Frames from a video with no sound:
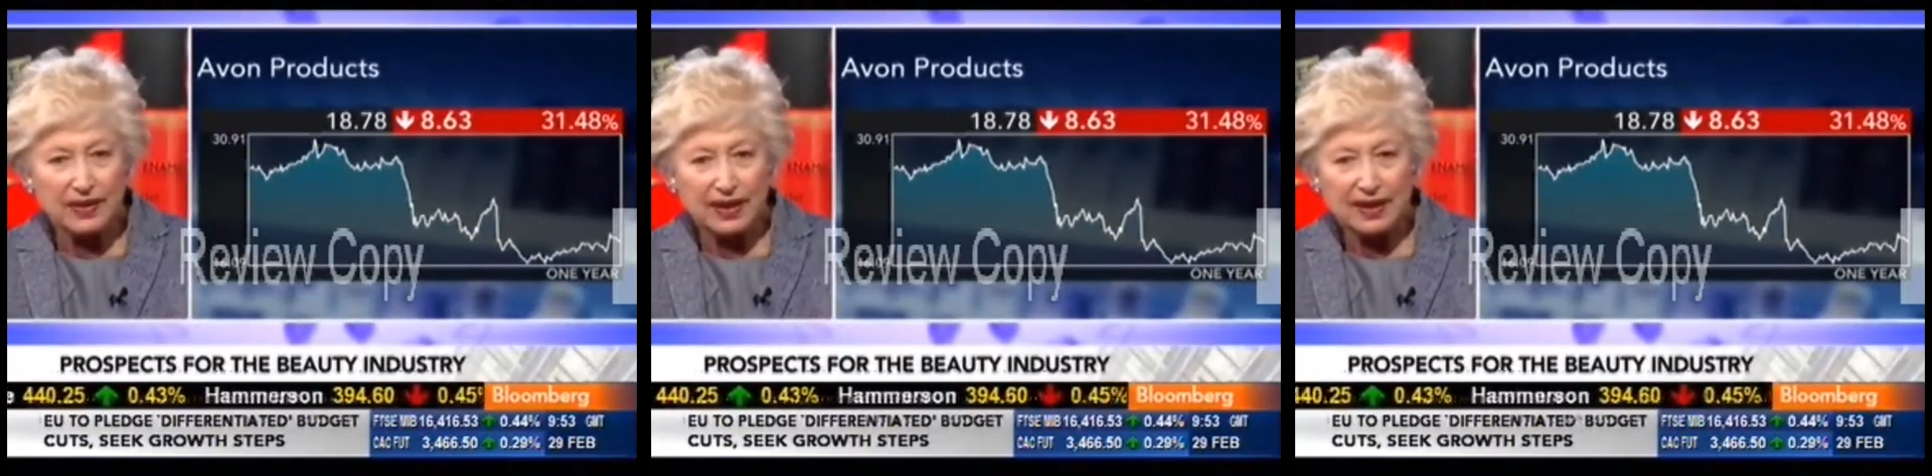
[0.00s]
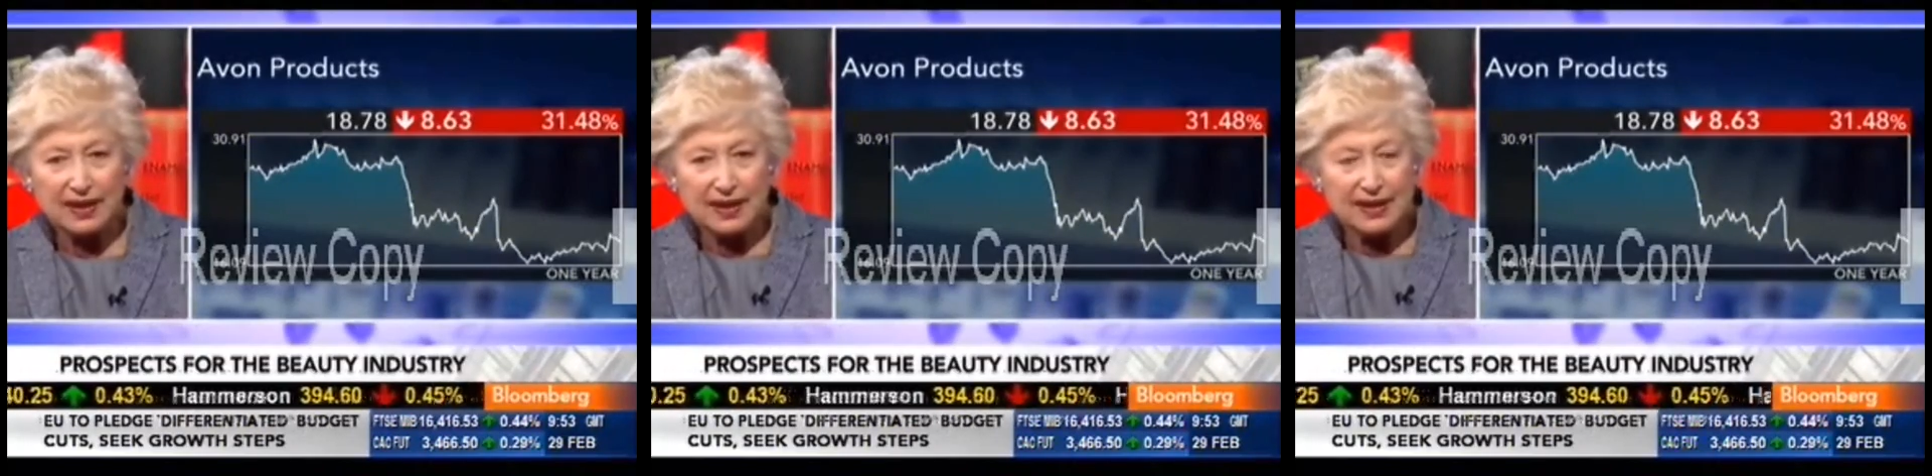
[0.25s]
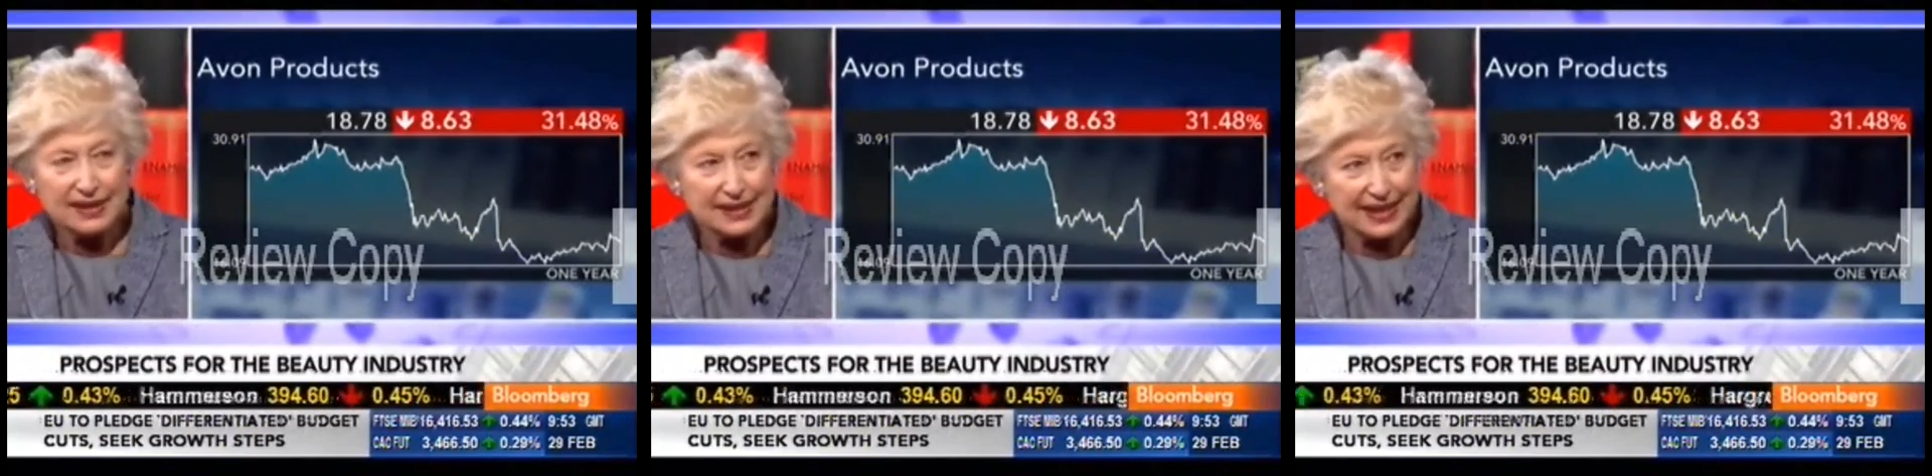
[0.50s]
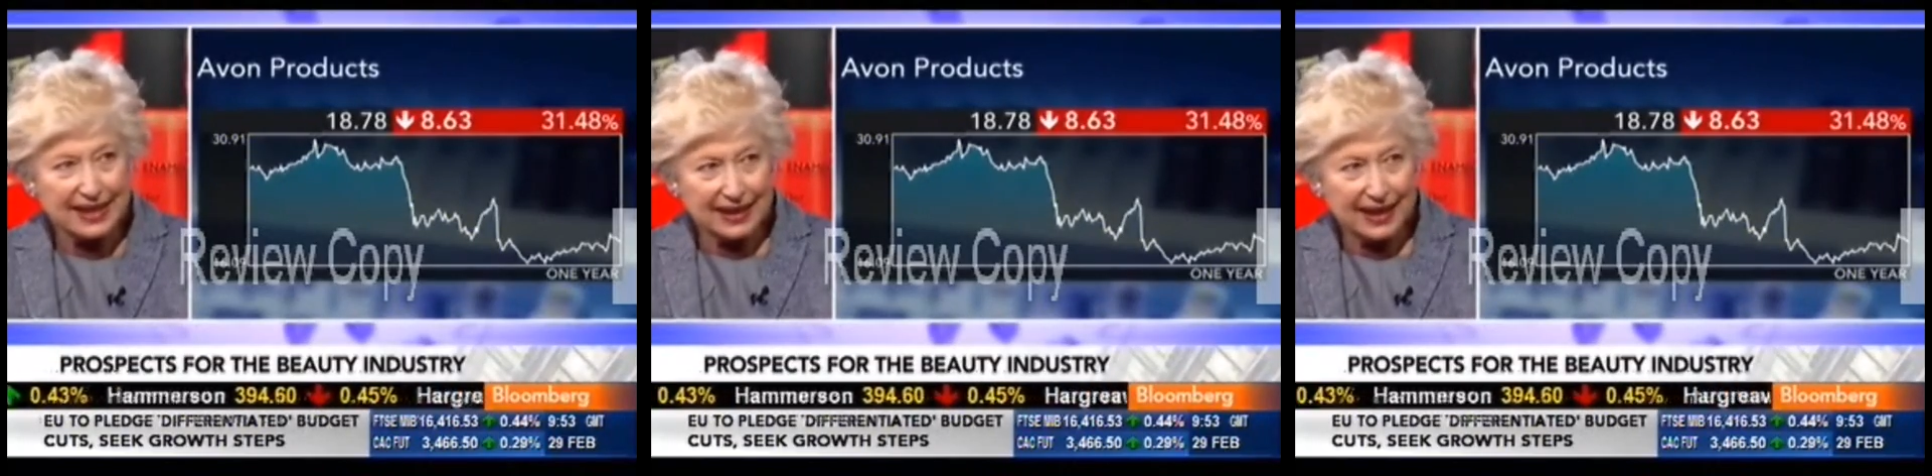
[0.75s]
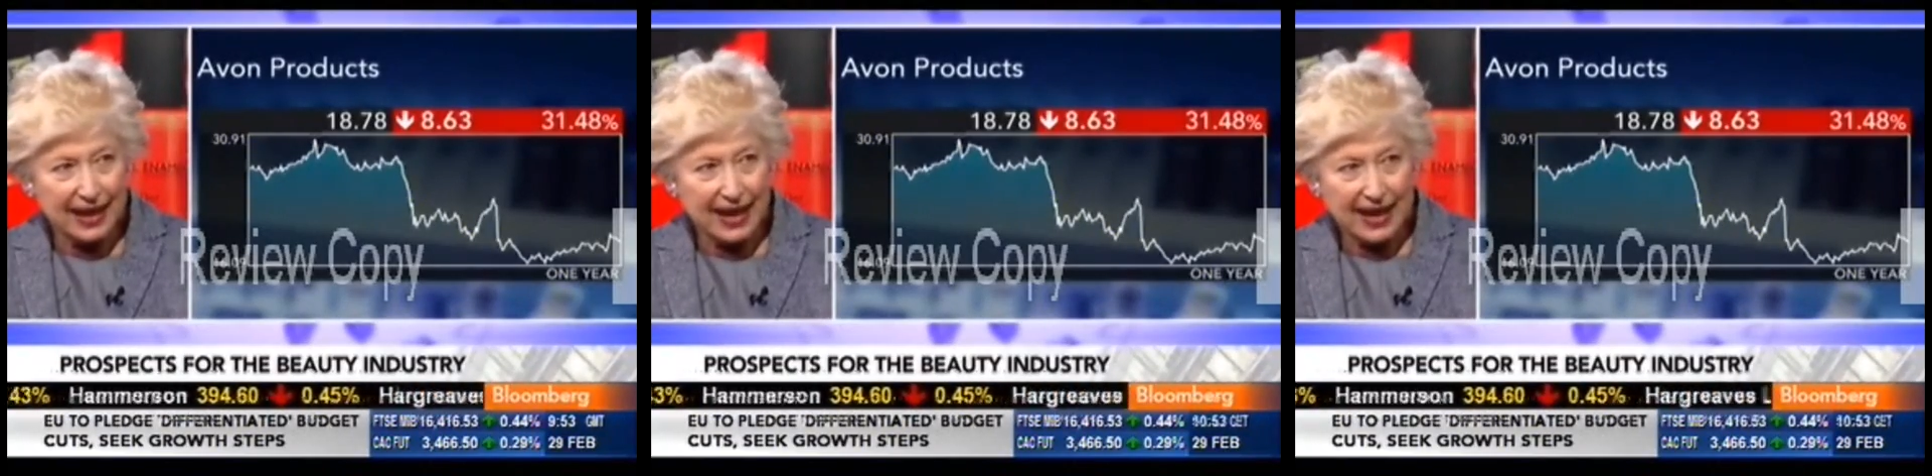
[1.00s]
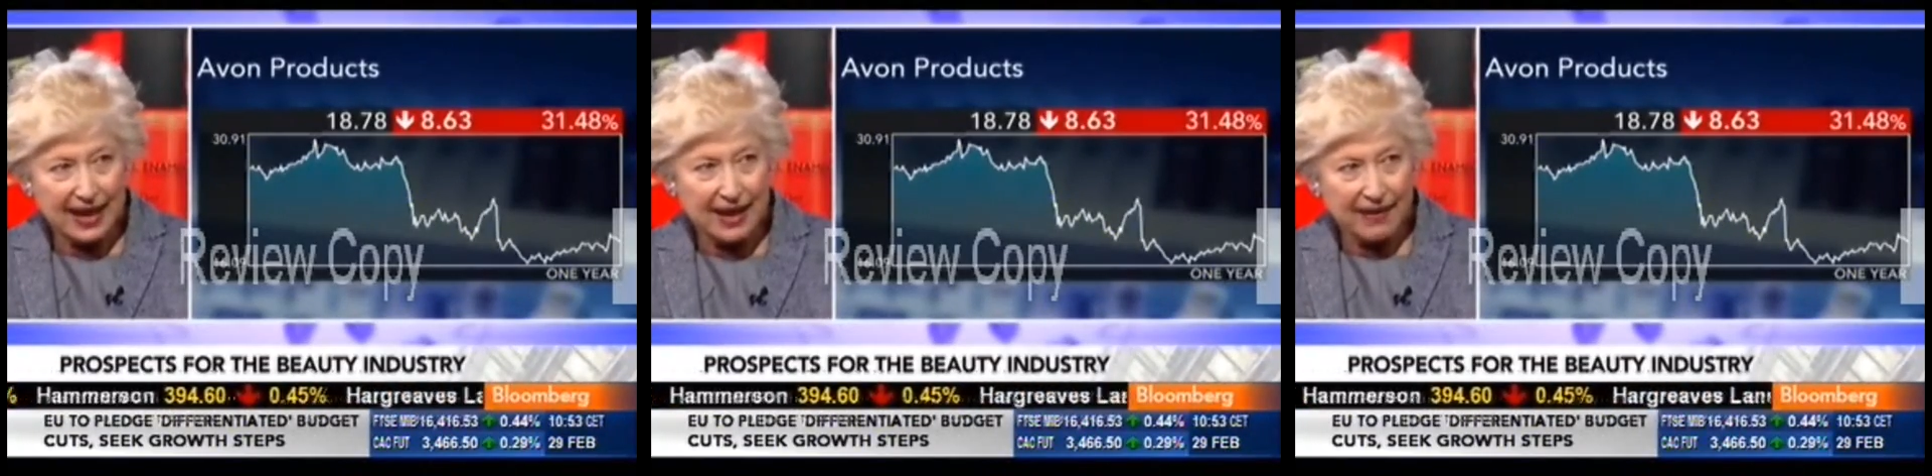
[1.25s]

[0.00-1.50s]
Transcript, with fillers: at the skincare